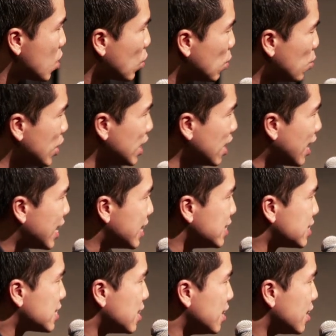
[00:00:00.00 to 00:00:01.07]
we
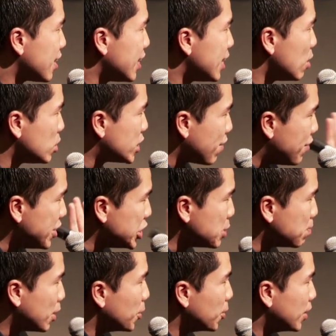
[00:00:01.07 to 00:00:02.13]
realised it was a
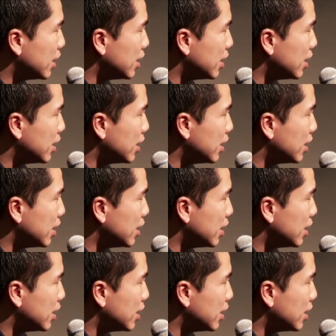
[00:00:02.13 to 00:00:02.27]
fishing boat.